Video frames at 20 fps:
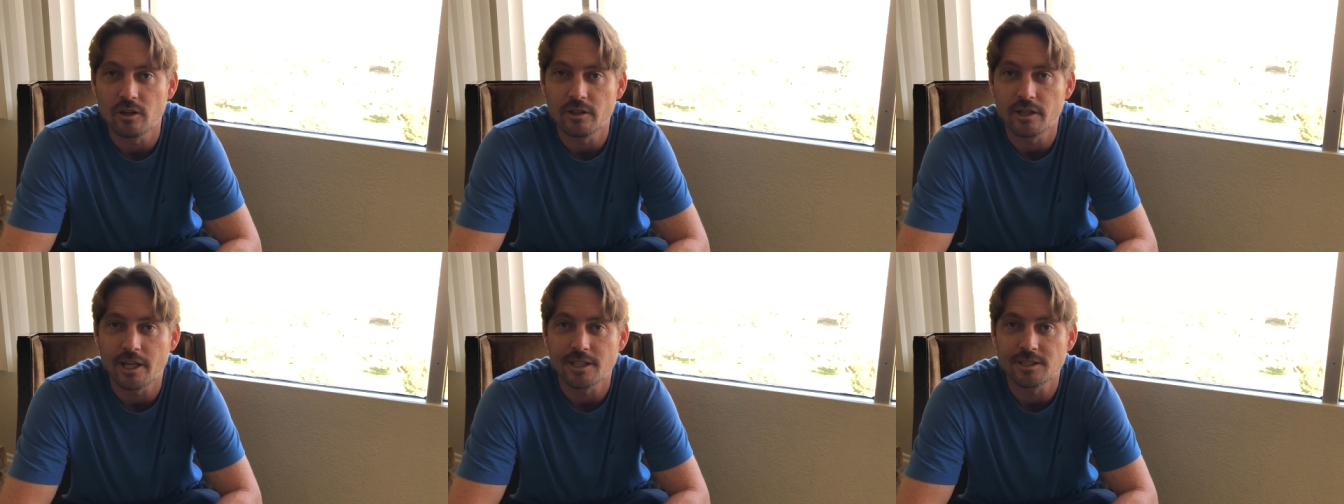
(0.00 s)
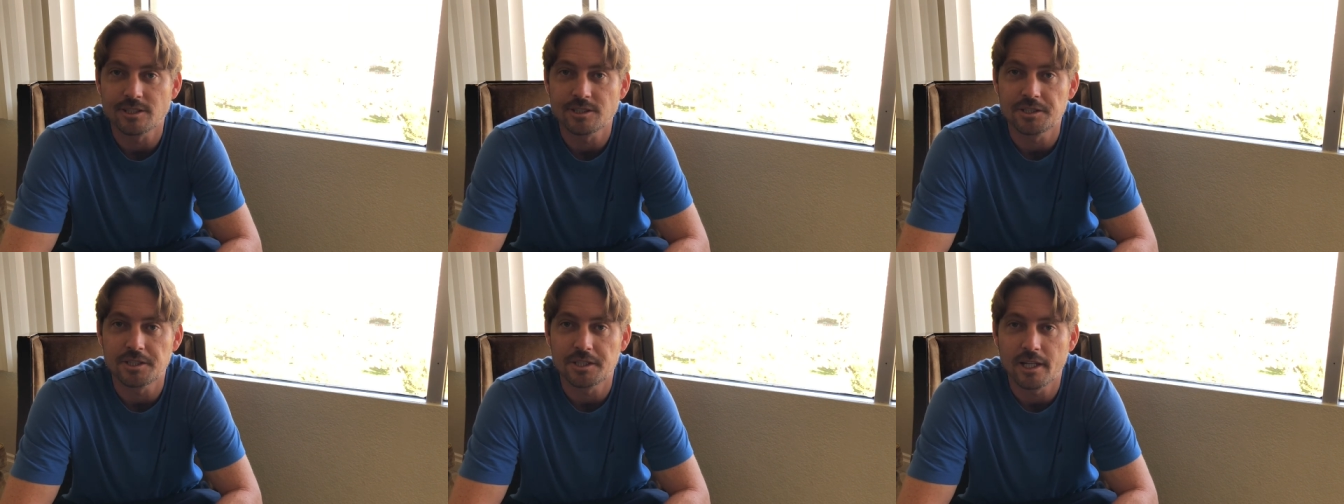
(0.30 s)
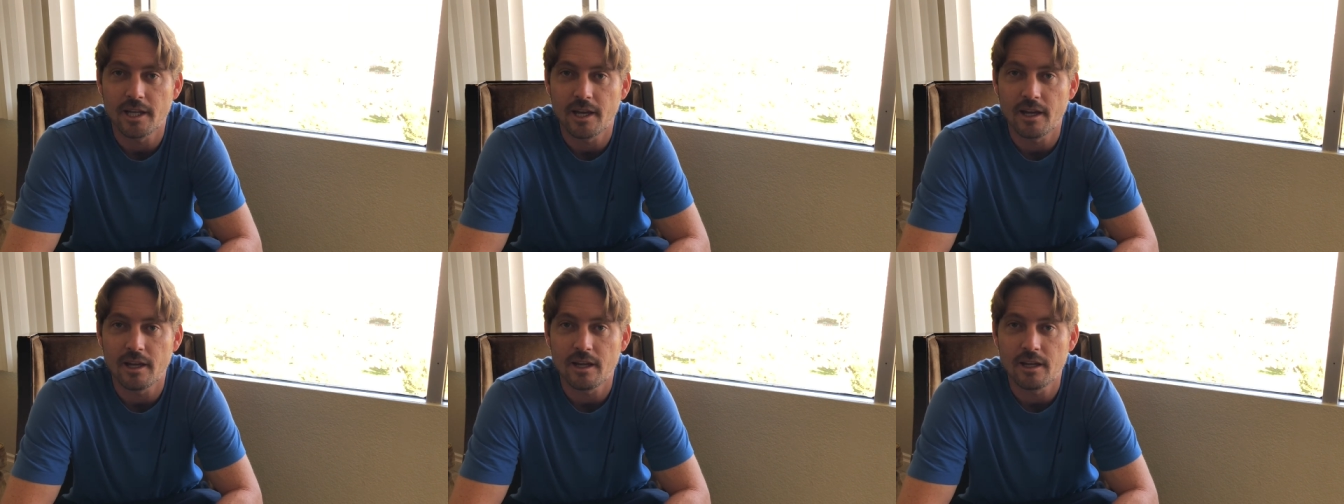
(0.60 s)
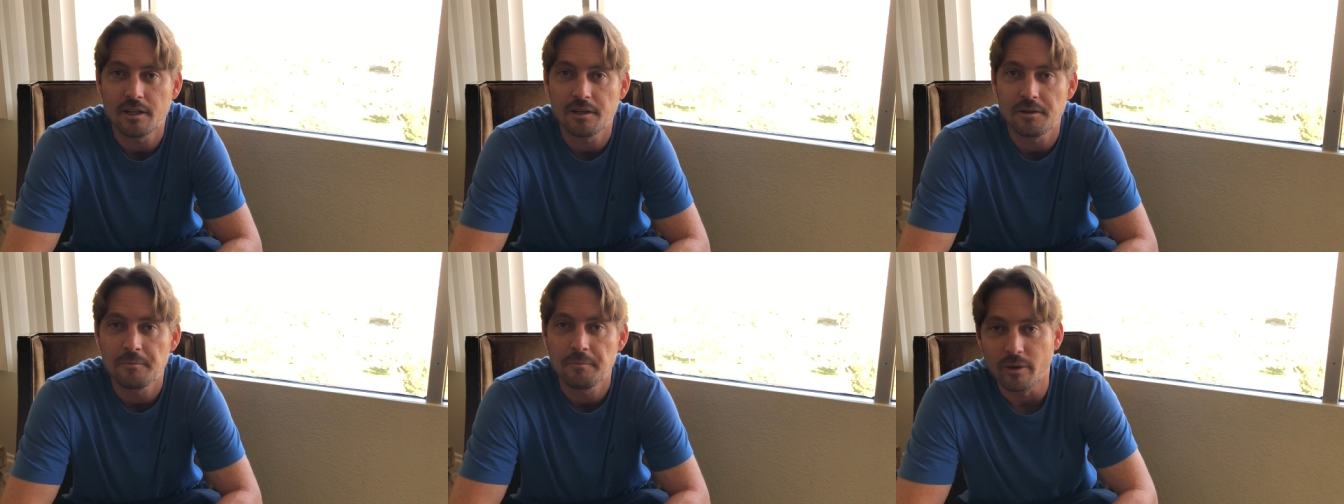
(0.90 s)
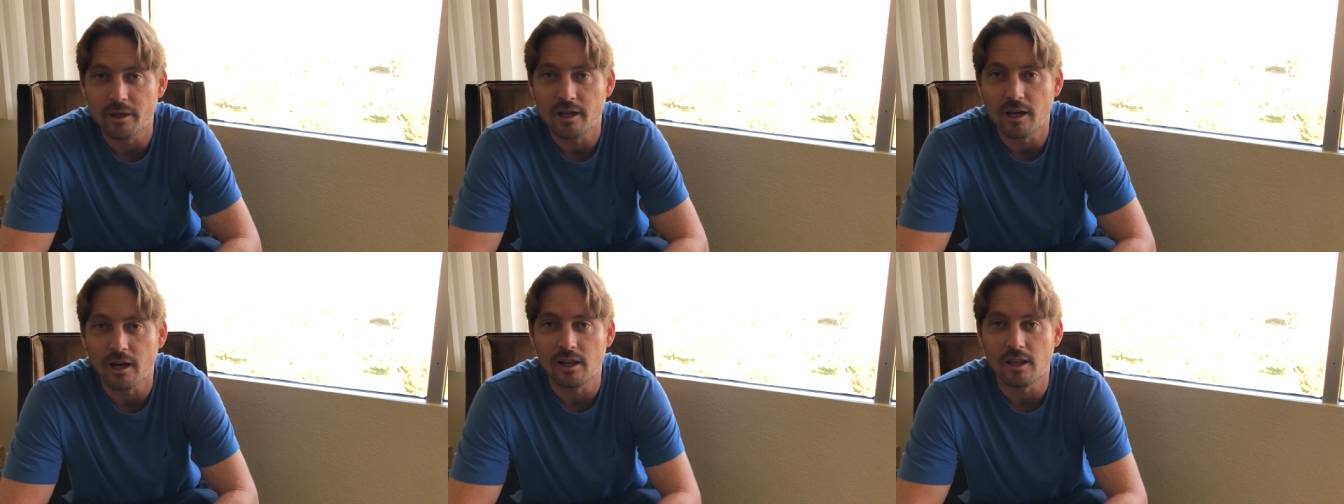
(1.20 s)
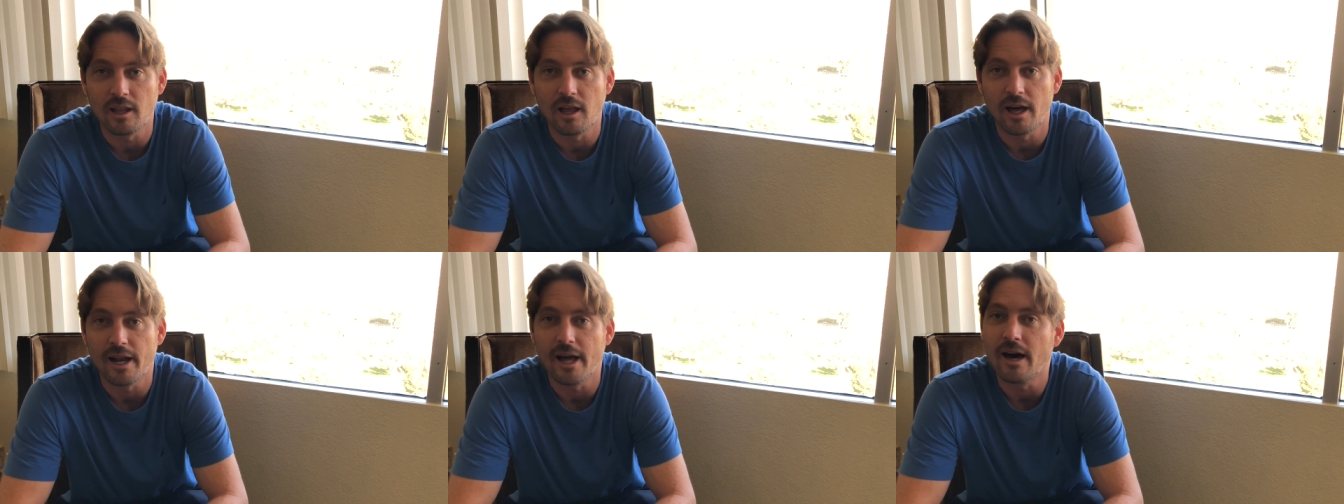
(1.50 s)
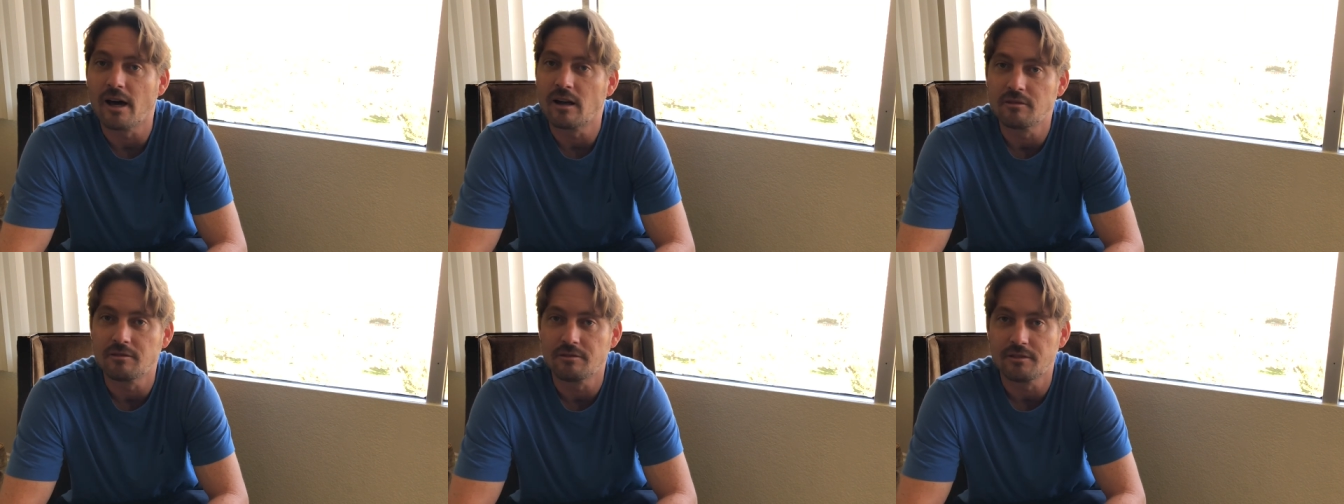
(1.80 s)
yesterday. We got a lot
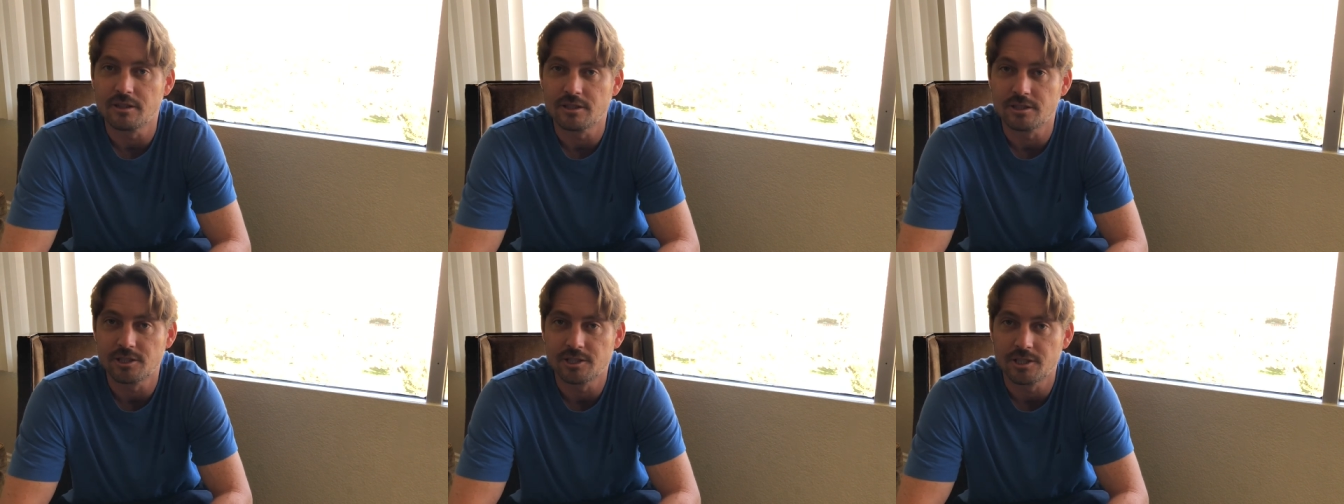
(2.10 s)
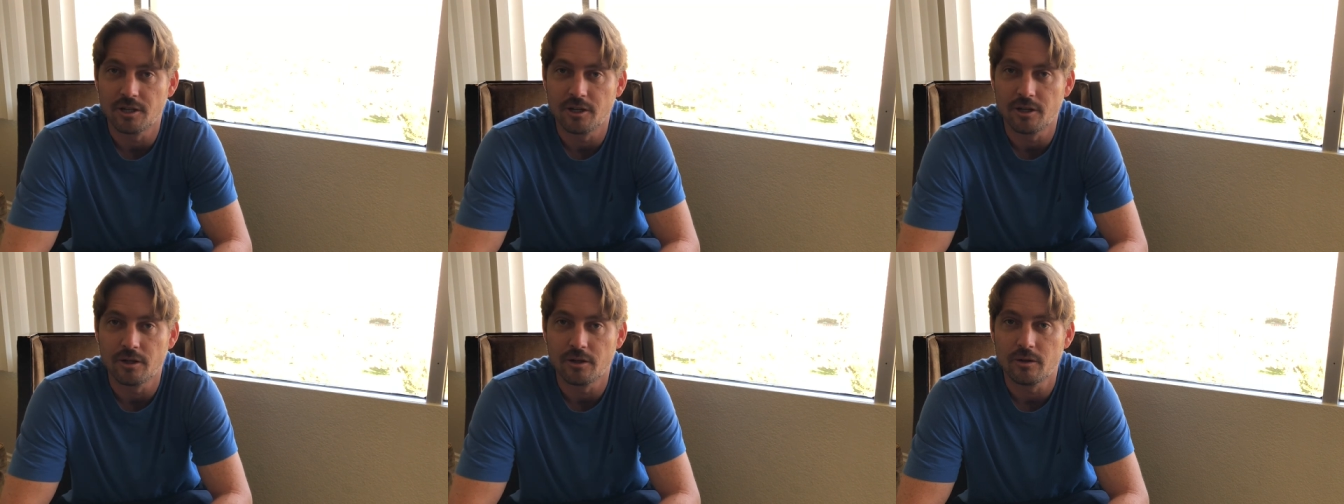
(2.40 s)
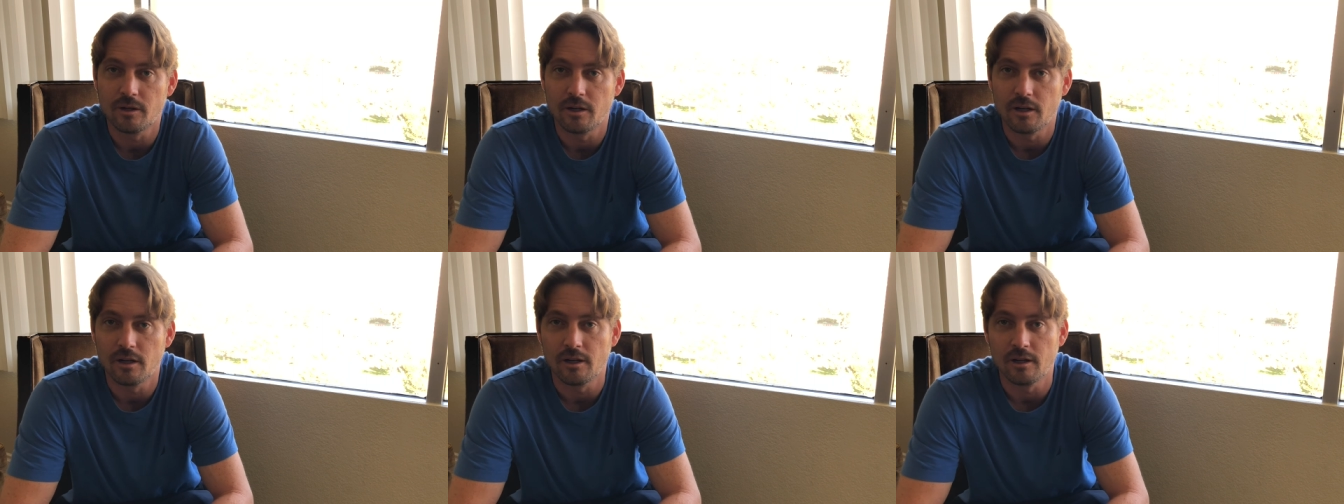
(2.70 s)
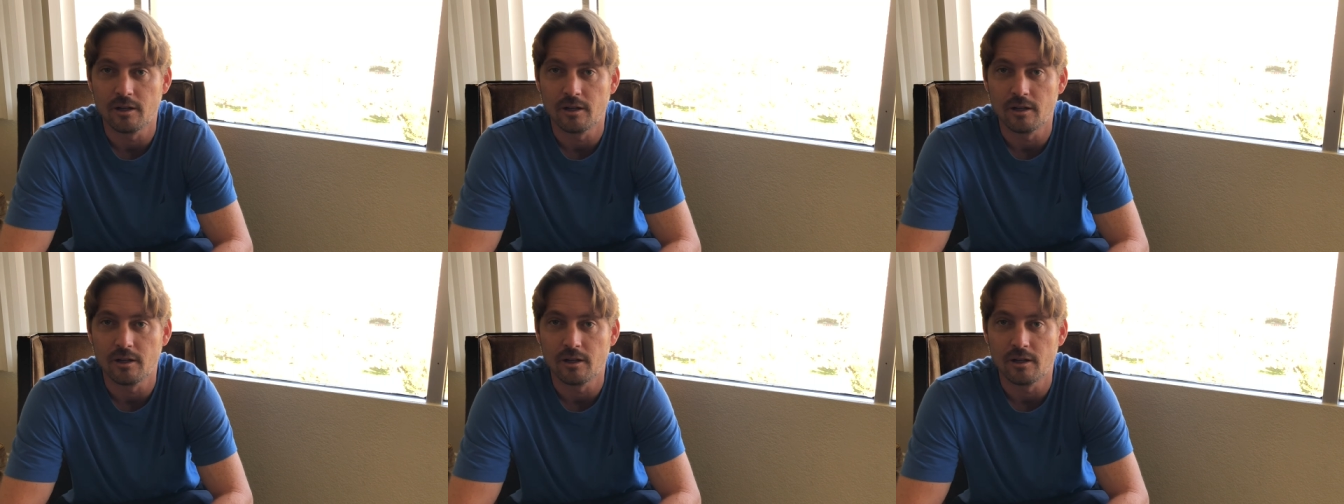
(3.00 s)
out of the show.